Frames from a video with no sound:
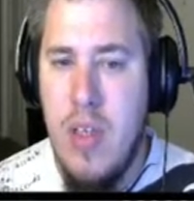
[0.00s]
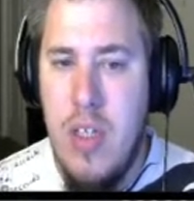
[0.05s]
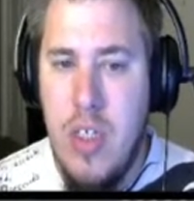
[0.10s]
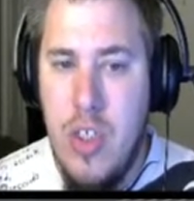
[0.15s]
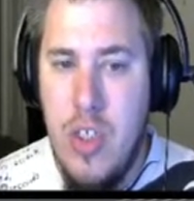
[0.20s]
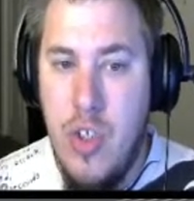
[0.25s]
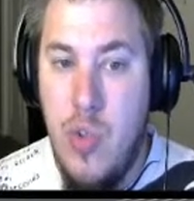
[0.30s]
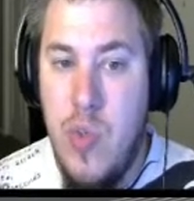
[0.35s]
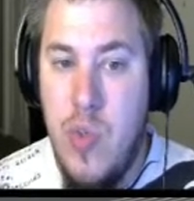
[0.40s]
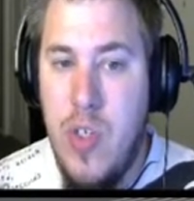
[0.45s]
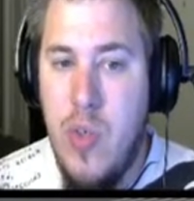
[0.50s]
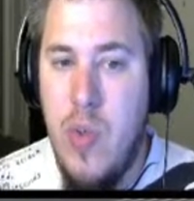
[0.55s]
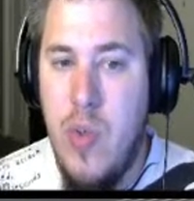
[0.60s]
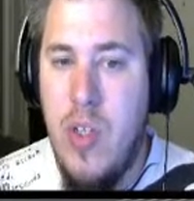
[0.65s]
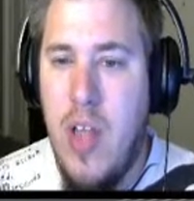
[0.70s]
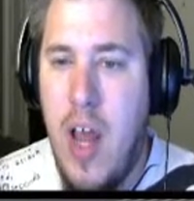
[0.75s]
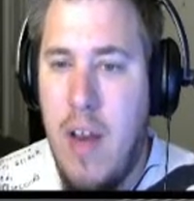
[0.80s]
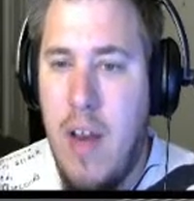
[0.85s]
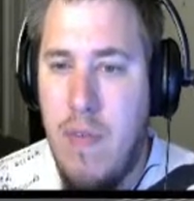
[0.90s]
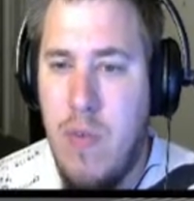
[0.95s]
So we can do a
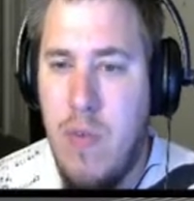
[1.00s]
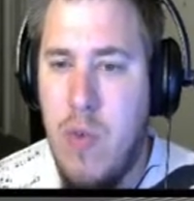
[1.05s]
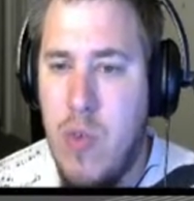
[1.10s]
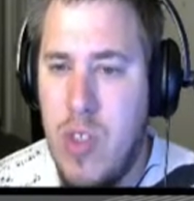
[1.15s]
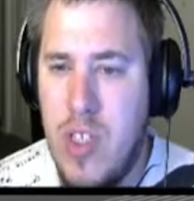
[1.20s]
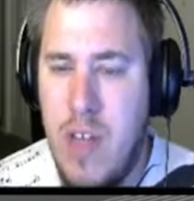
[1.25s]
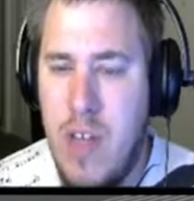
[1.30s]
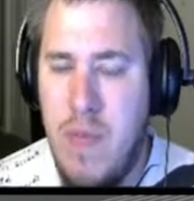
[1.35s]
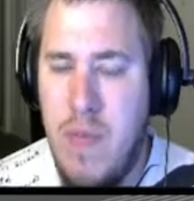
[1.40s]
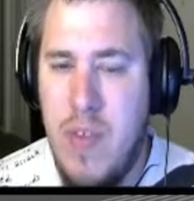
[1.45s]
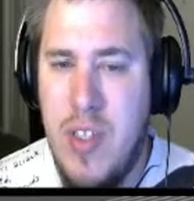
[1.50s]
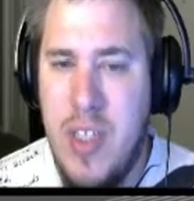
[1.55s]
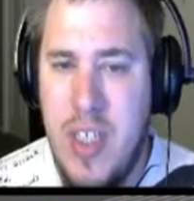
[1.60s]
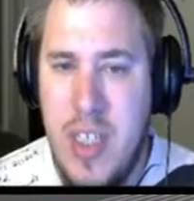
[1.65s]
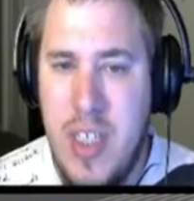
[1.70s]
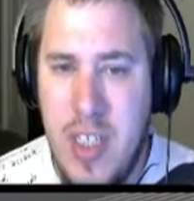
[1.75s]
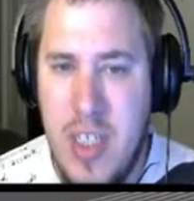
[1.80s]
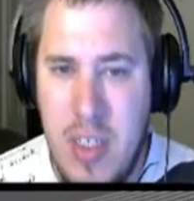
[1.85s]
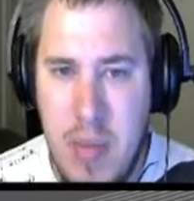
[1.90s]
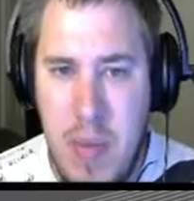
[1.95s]
lot of cool stuff with it.
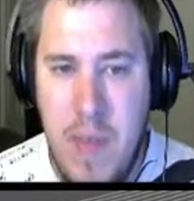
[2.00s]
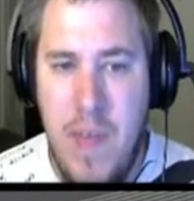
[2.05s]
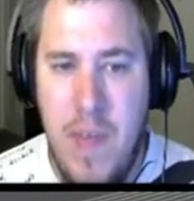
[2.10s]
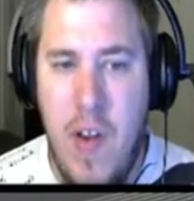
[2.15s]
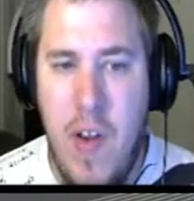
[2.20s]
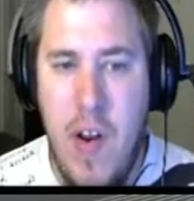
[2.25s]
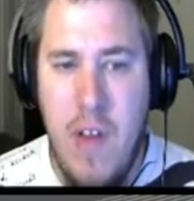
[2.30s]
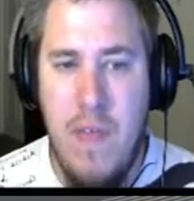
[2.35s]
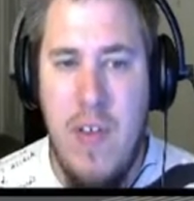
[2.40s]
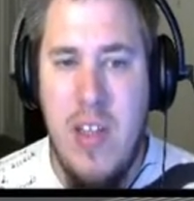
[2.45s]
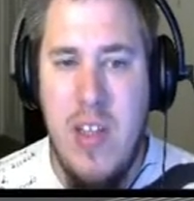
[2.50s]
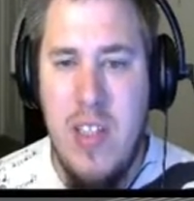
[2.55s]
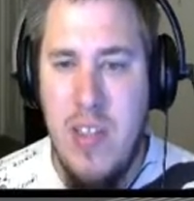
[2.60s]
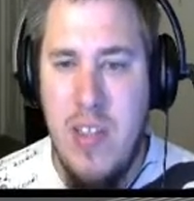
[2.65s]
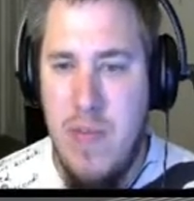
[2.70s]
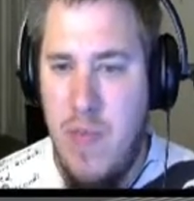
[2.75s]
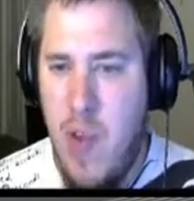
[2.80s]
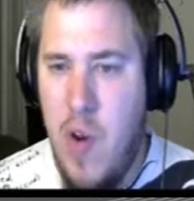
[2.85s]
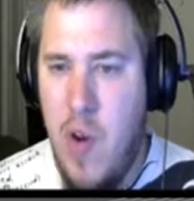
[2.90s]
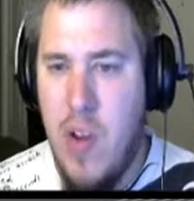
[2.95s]
We can be very defensive,
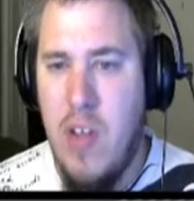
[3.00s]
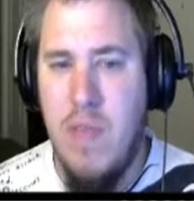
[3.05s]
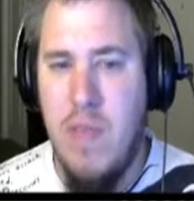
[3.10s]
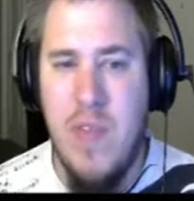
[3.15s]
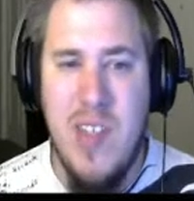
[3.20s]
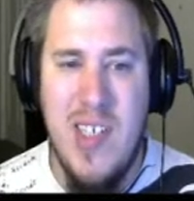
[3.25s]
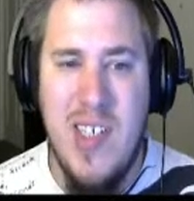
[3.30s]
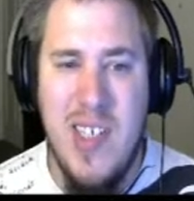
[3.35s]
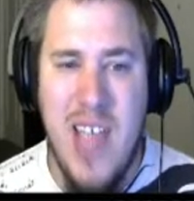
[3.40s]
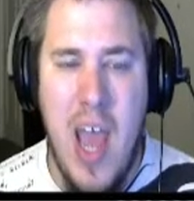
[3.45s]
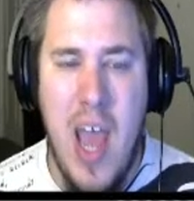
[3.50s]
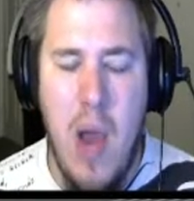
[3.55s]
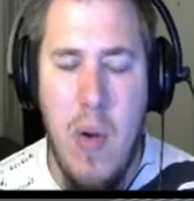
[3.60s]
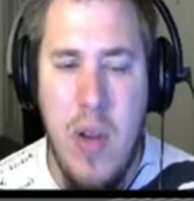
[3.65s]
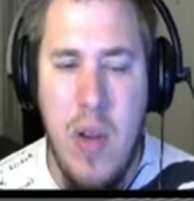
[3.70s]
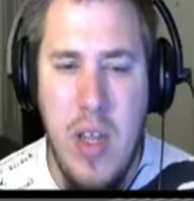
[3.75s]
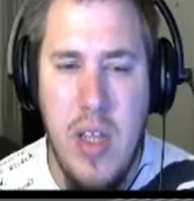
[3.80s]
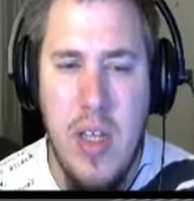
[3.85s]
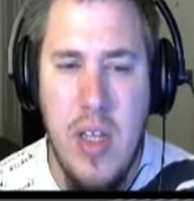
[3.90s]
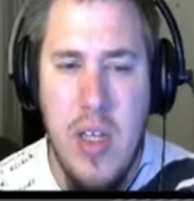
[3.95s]
very good for
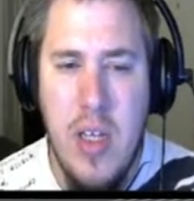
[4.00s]
scouting.